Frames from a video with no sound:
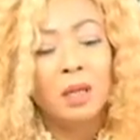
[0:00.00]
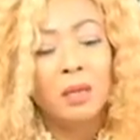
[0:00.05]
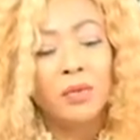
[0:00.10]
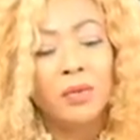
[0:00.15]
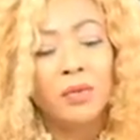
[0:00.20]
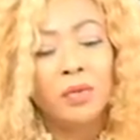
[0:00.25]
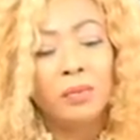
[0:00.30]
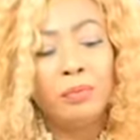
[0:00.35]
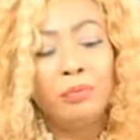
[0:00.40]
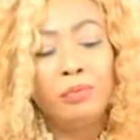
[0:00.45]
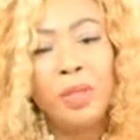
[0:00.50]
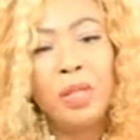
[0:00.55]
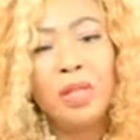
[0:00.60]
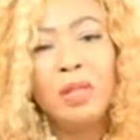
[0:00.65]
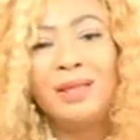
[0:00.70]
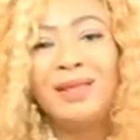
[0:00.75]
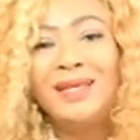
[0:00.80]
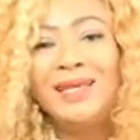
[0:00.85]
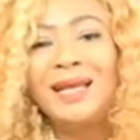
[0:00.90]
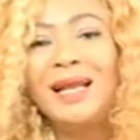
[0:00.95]
you
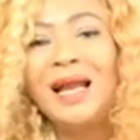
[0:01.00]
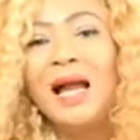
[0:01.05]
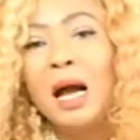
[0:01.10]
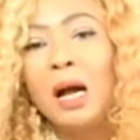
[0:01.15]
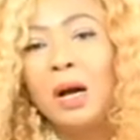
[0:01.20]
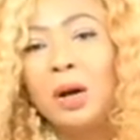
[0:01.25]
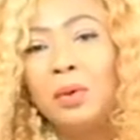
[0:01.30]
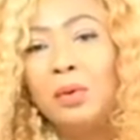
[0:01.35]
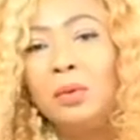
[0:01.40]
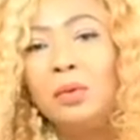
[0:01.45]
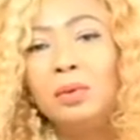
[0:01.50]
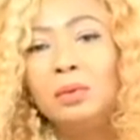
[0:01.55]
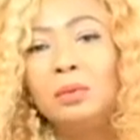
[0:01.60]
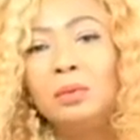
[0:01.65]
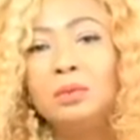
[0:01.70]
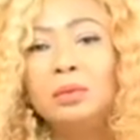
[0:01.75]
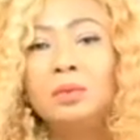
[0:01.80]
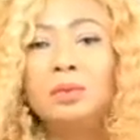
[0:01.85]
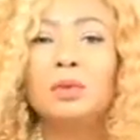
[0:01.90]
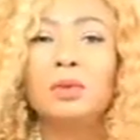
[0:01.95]
milk the cow
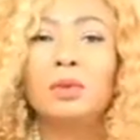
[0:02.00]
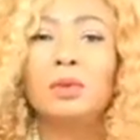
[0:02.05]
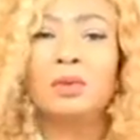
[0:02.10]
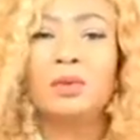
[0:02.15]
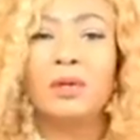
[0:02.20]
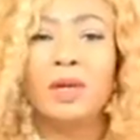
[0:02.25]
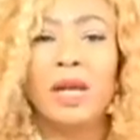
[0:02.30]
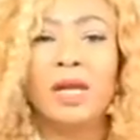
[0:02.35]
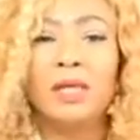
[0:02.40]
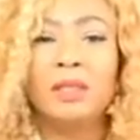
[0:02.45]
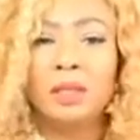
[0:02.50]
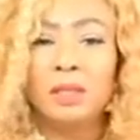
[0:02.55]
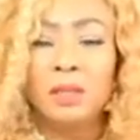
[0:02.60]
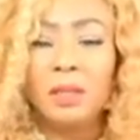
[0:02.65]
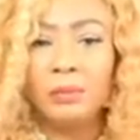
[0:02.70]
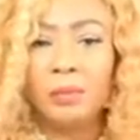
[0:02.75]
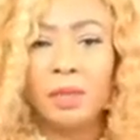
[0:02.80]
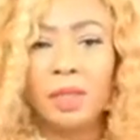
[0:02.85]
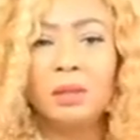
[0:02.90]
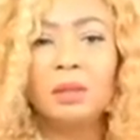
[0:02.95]
to create
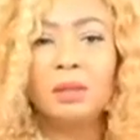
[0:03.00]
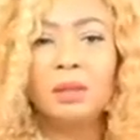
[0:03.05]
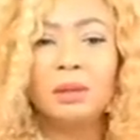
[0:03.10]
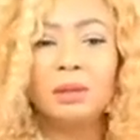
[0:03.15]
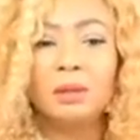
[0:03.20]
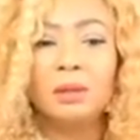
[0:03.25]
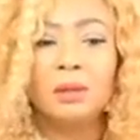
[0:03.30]
the milk.